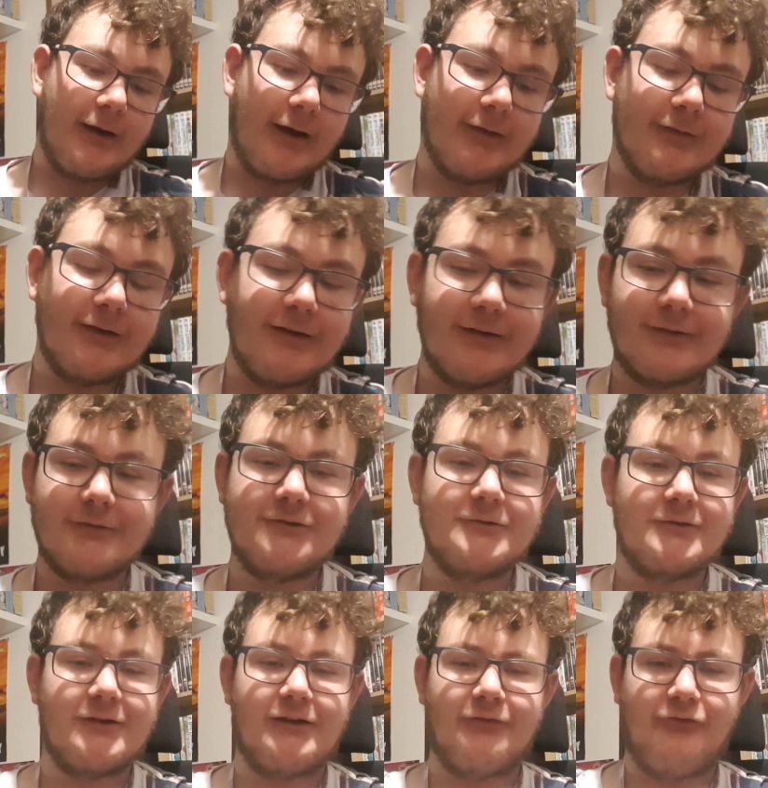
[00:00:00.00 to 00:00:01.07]
And then he's
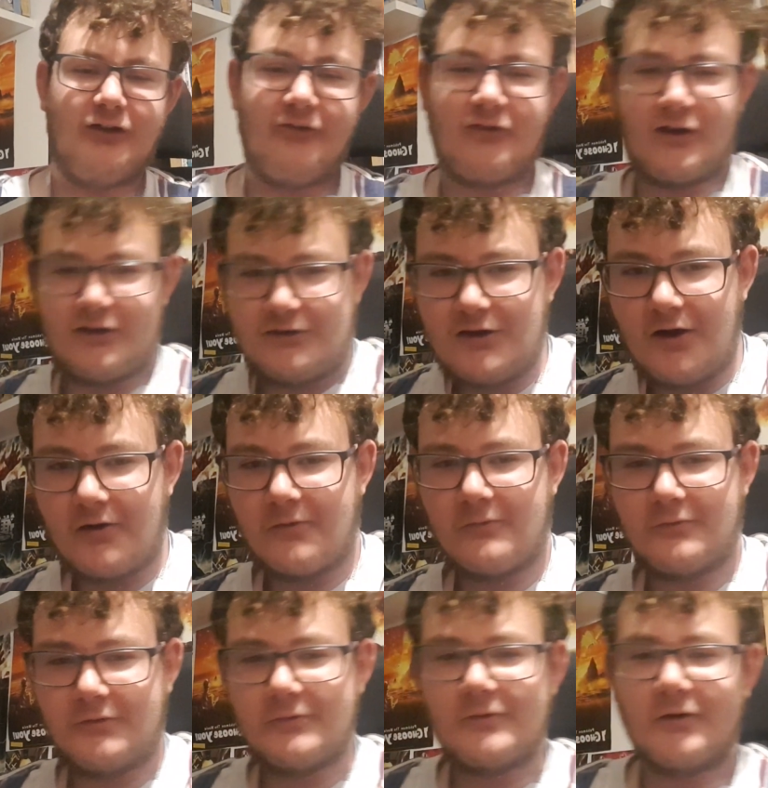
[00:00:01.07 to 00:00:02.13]
just like, the other guy, no,
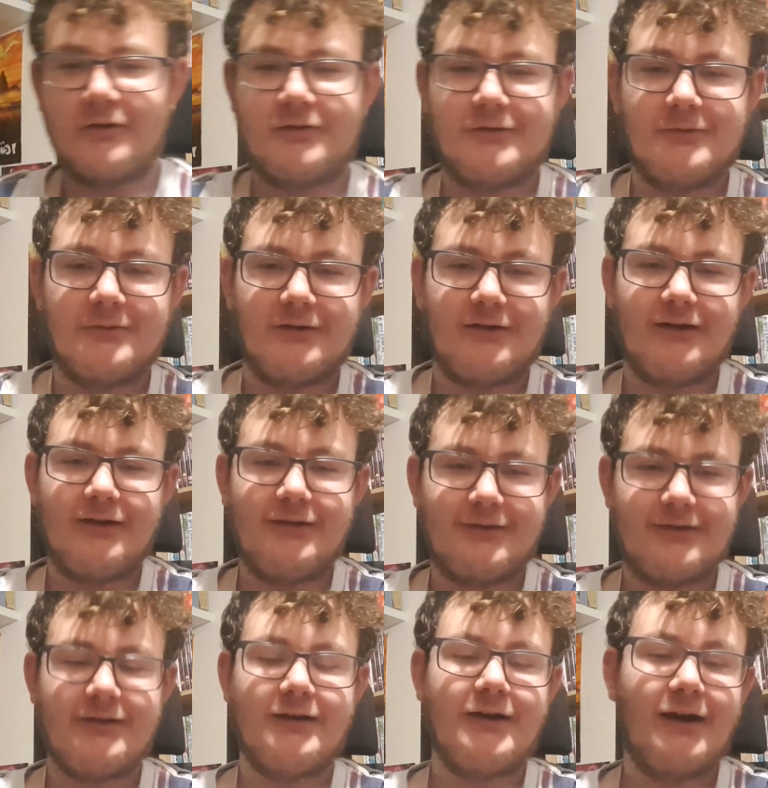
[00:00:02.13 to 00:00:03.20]
you're not doing
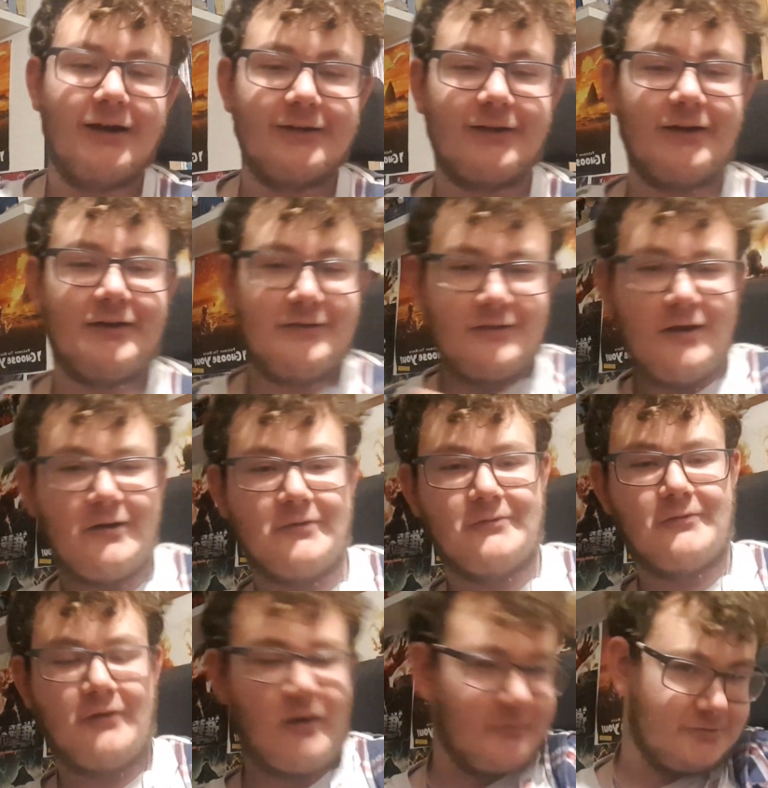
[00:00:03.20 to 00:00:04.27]
this. And it's like,
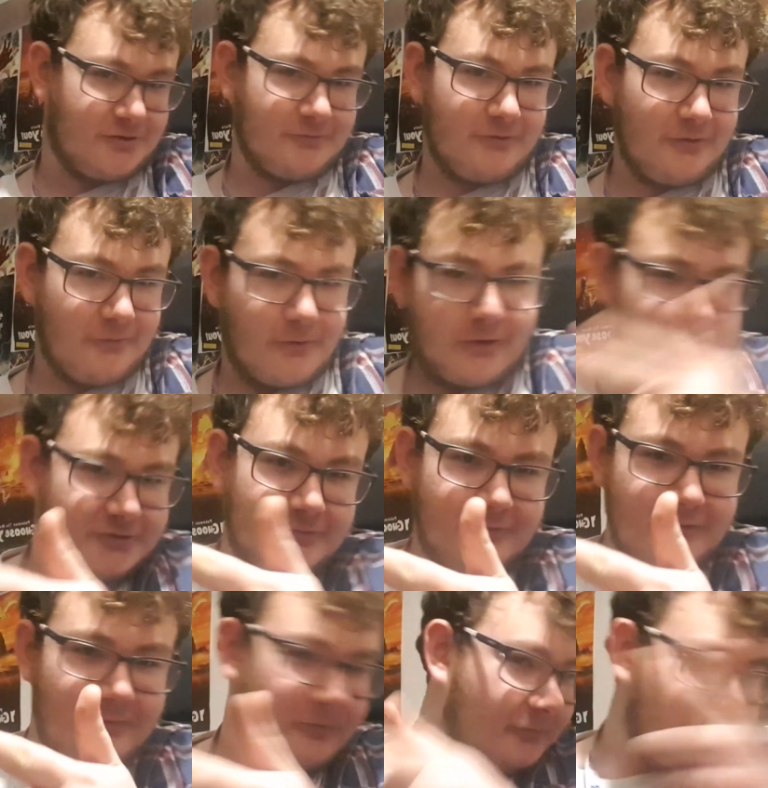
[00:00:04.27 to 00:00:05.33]
no, I'll shoot you. I'll shoot
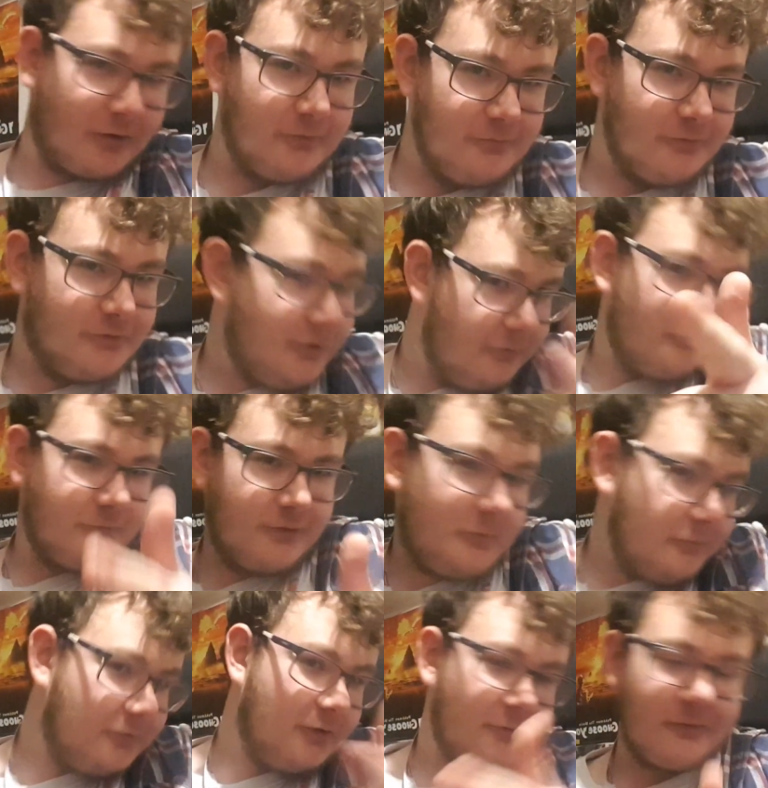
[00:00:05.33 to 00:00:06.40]
you. No,
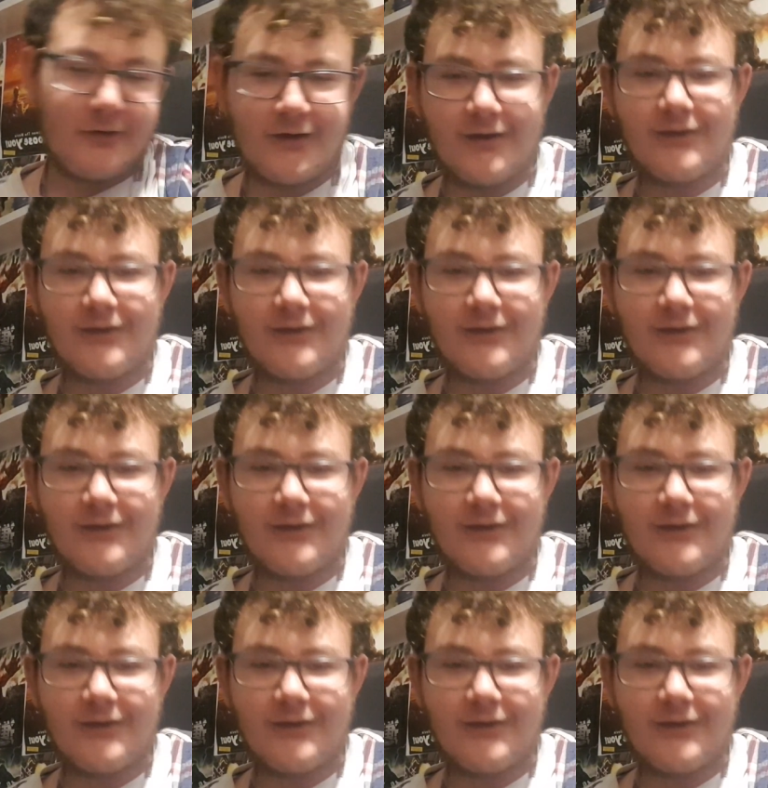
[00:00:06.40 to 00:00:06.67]
you.